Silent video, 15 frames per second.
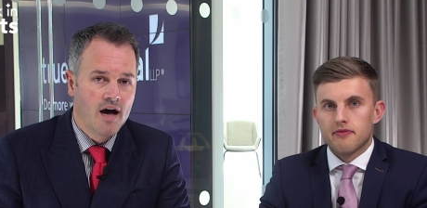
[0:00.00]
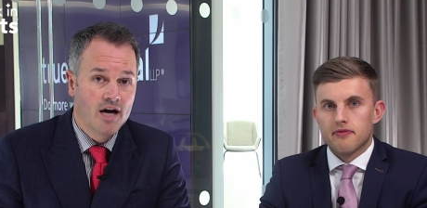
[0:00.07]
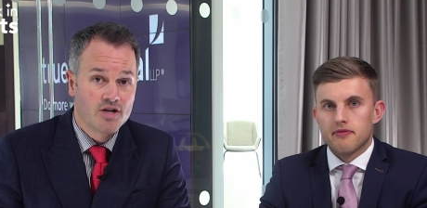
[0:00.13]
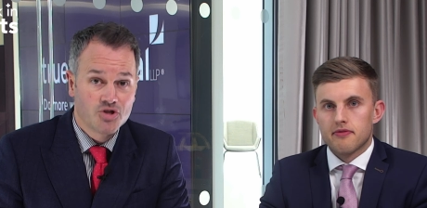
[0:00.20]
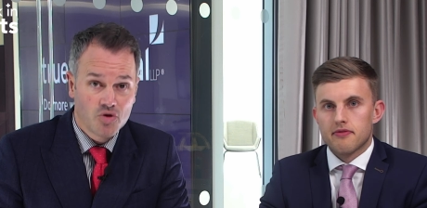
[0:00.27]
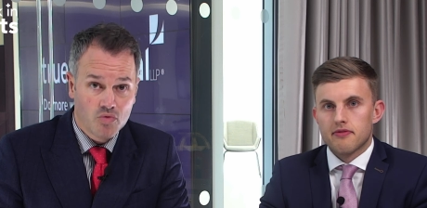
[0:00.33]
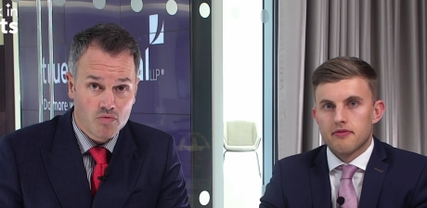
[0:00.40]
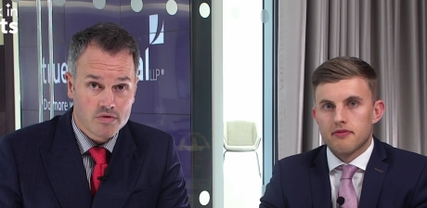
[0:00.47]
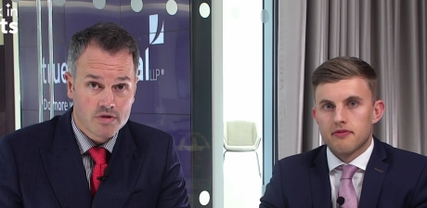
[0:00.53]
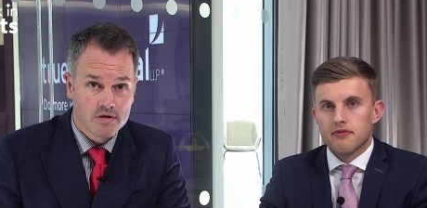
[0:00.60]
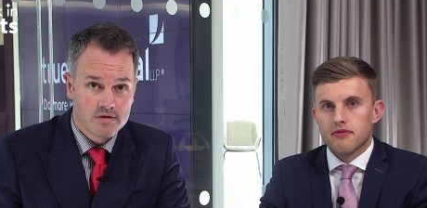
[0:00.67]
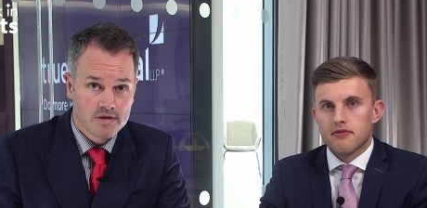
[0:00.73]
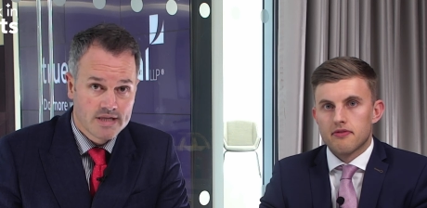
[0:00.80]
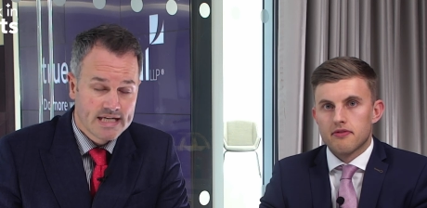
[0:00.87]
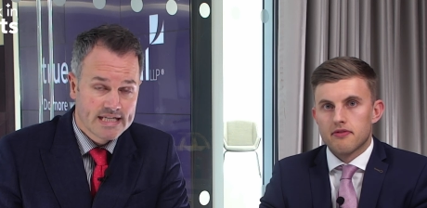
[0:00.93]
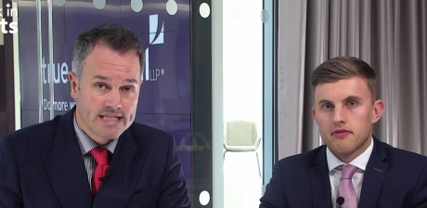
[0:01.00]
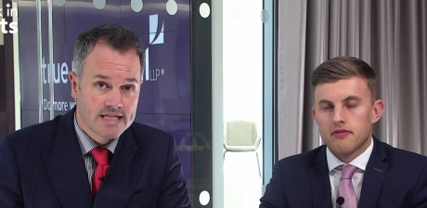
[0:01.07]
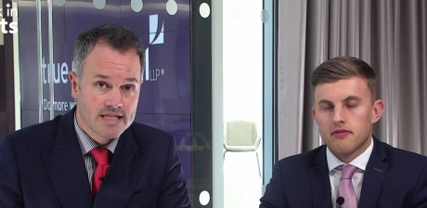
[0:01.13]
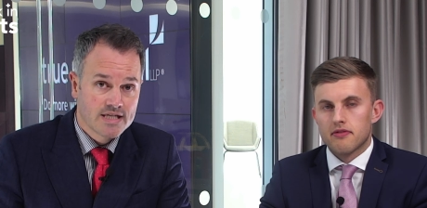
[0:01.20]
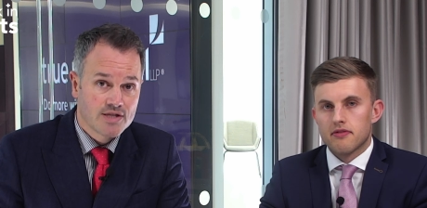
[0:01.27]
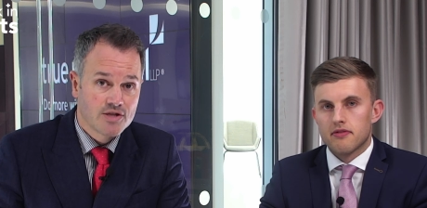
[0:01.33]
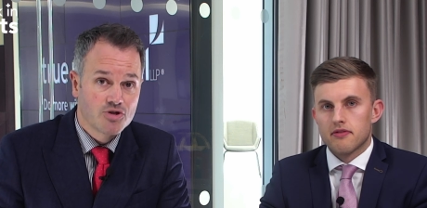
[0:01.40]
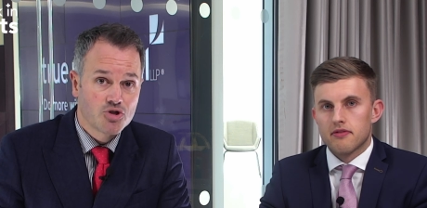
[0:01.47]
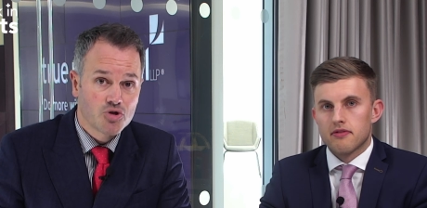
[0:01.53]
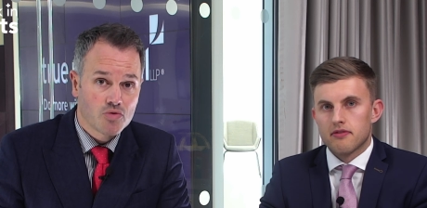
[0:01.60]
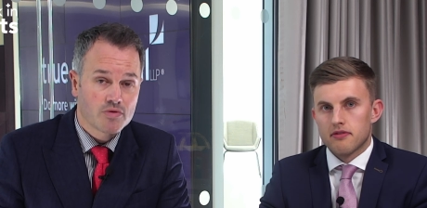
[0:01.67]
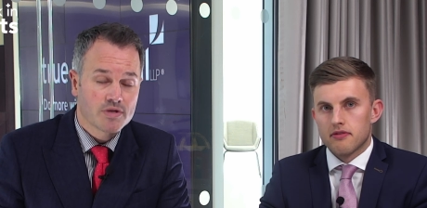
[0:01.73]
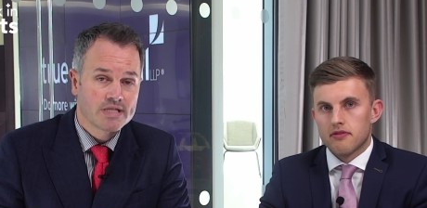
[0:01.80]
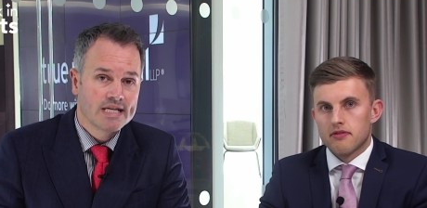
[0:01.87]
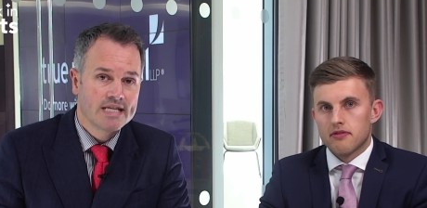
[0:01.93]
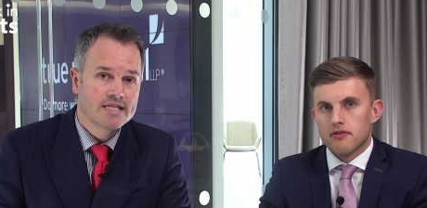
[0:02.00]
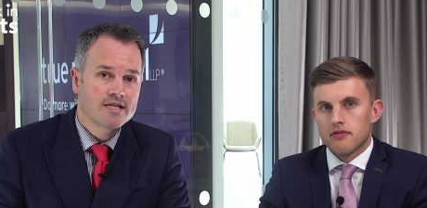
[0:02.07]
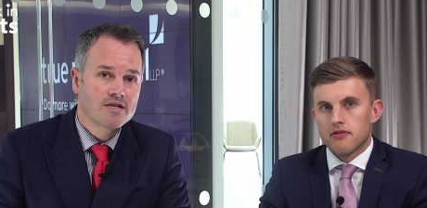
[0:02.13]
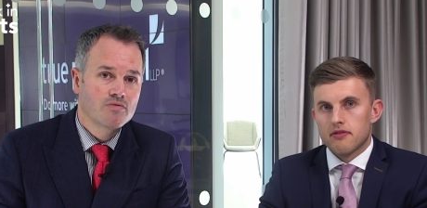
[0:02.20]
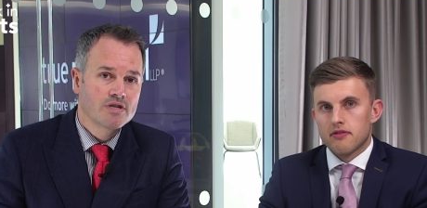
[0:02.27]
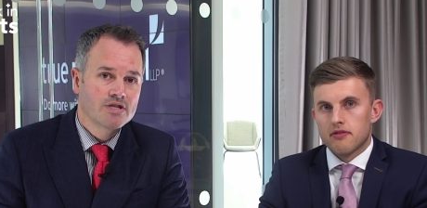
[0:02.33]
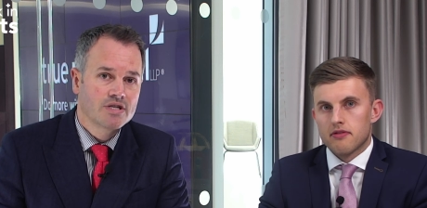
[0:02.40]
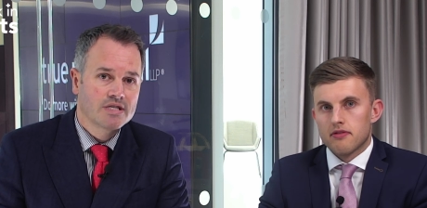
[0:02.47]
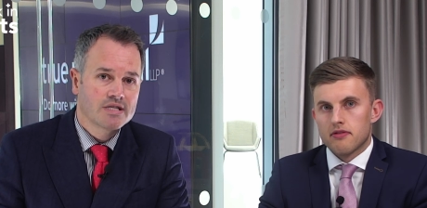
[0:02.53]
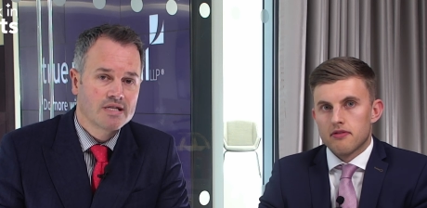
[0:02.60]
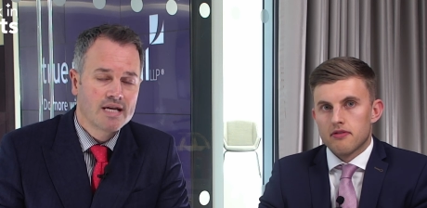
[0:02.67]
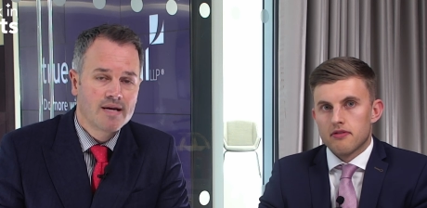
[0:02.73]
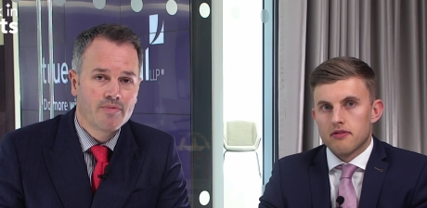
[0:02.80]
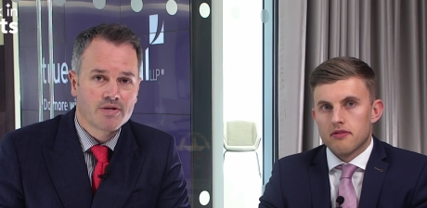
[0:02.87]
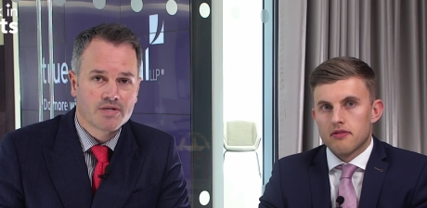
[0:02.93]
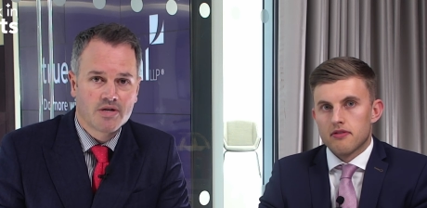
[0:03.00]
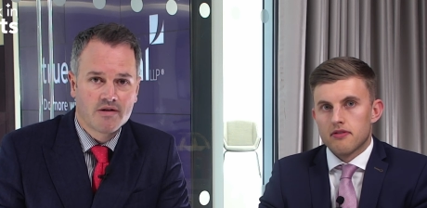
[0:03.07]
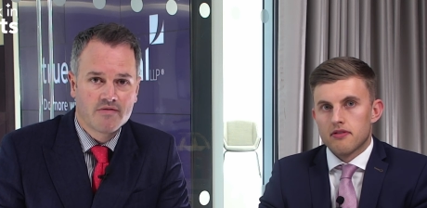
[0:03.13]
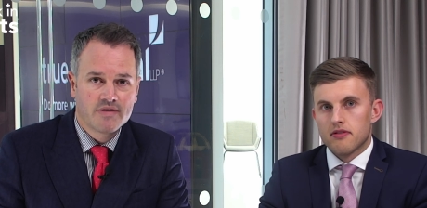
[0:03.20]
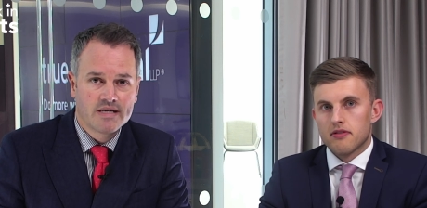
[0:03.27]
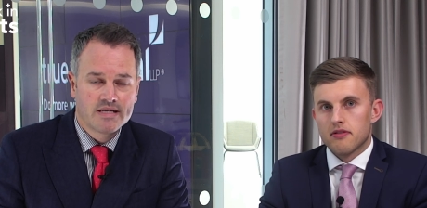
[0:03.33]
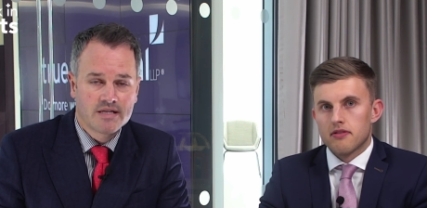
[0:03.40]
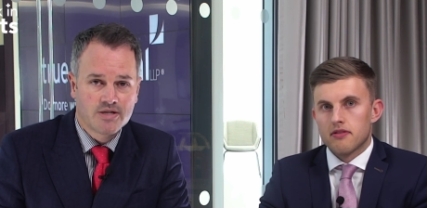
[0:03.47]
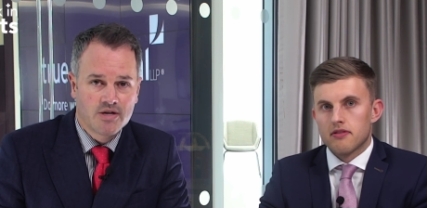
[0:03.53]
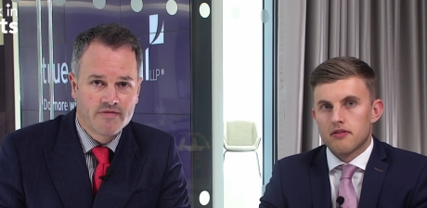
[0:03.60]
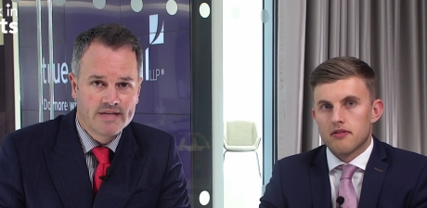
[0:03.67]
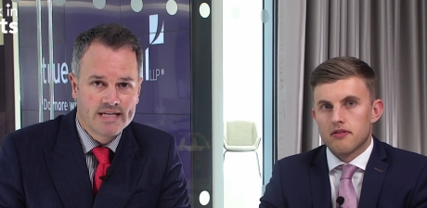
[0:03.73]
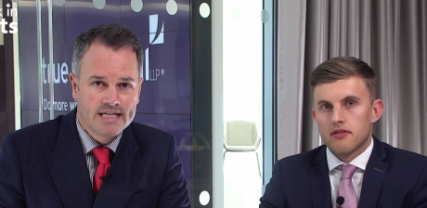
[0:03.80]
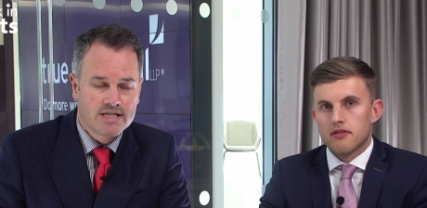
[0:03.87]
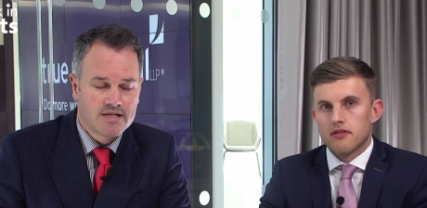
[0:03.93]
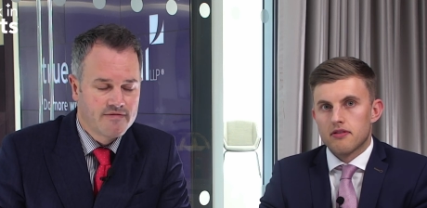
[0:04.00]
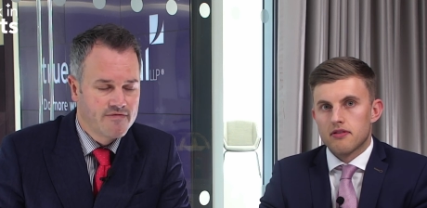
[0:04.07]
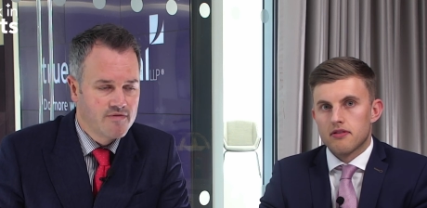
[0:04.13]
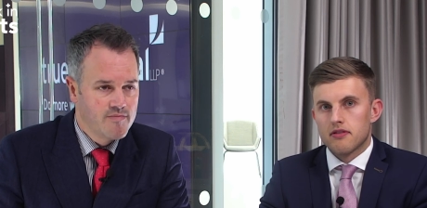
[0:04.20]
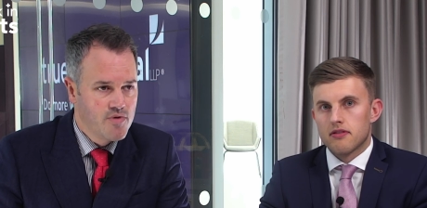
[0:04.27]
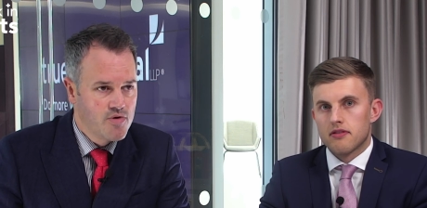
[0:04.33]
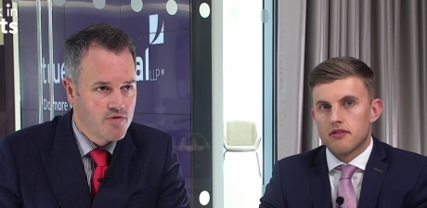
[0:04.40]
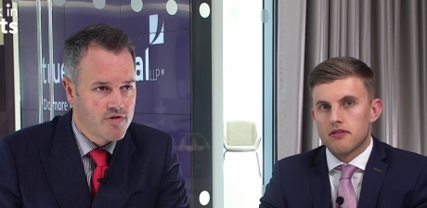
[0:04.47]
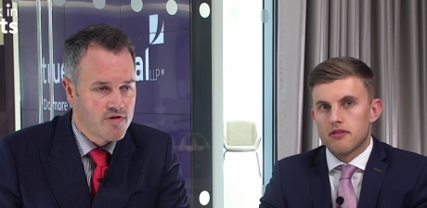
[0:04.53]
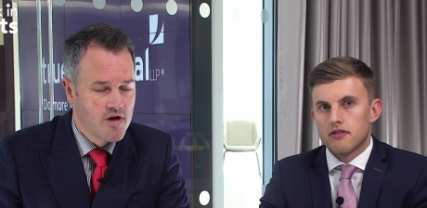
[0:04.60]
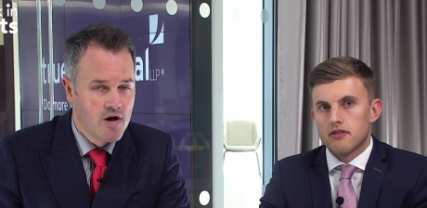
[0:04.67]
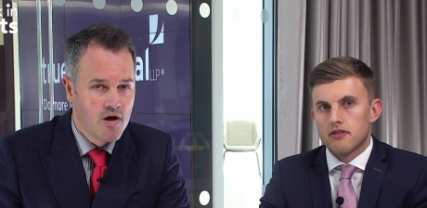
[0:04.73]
Speaker 1: a jolt, and that is the JOLTS data, which is a labour survey, survey data for both